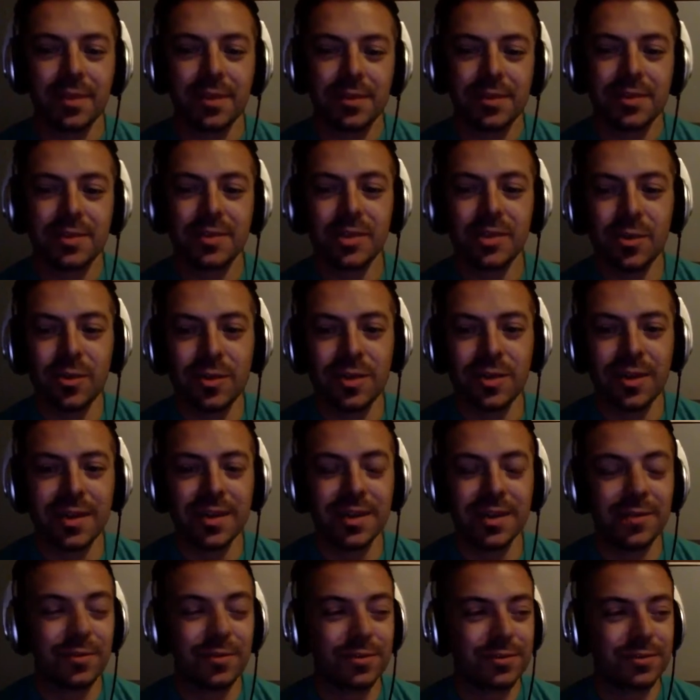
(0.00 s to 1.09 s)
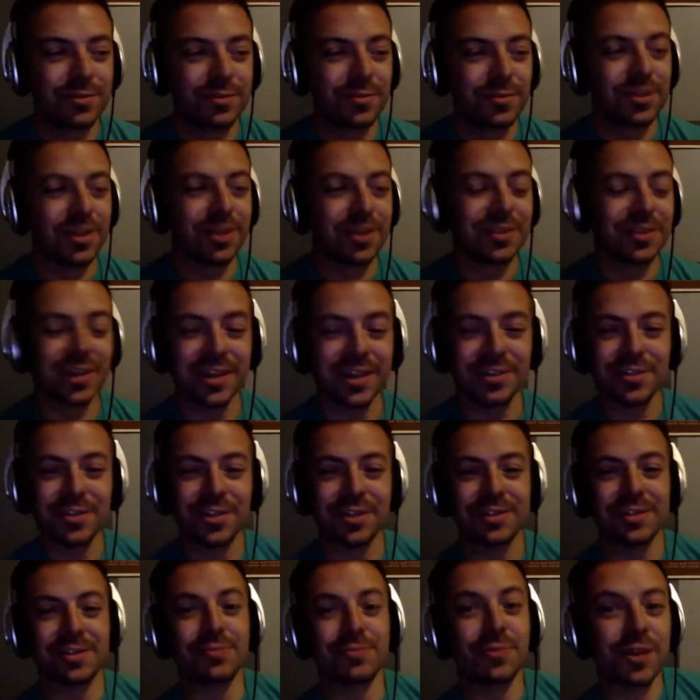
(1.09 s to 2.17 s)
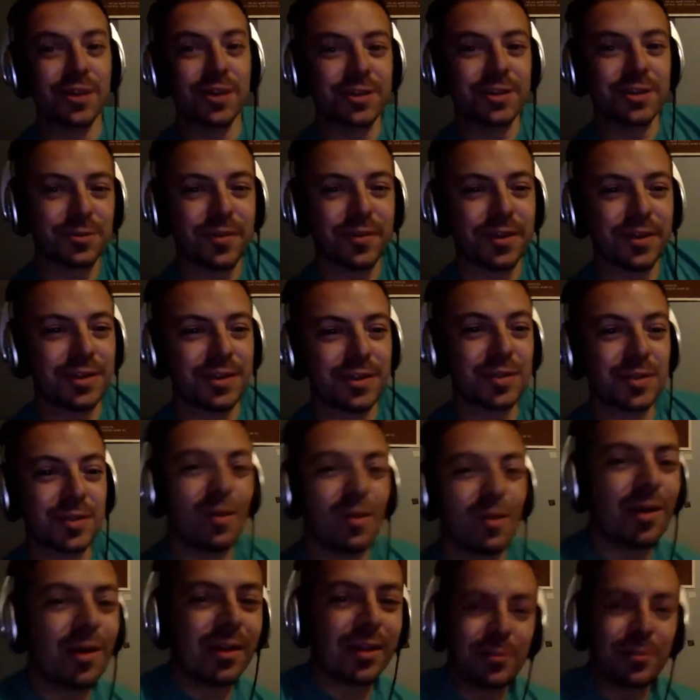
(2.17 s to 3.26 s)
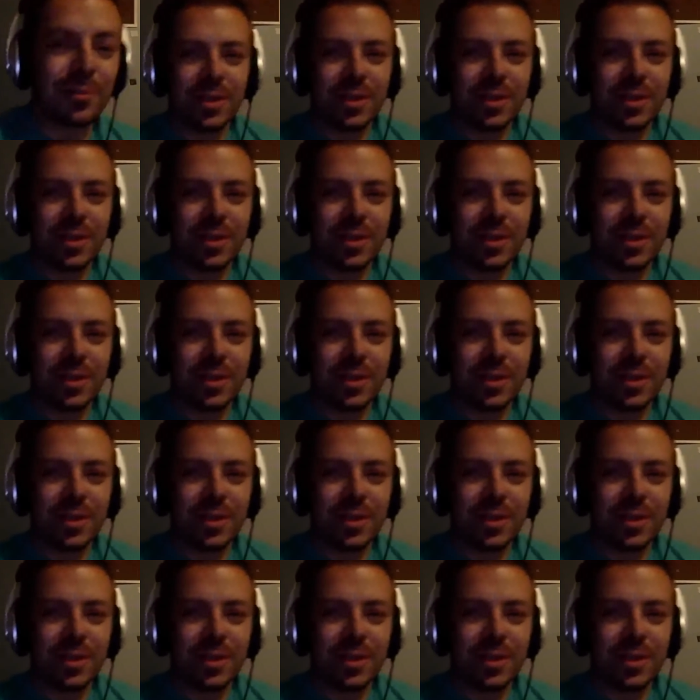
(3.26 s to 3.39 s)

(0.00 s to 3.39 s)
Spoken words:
So and it was also kind of interesting as arenas were very small.